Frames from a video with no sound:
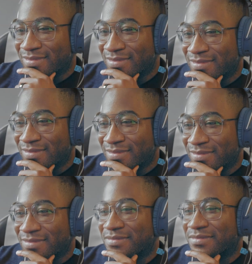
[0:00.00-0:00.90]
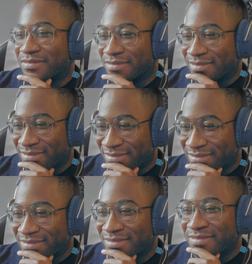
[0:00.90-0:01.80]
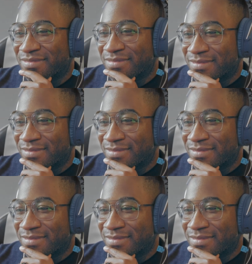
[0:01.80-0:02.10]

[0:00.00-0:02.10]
it. You absorbed it. You came back with a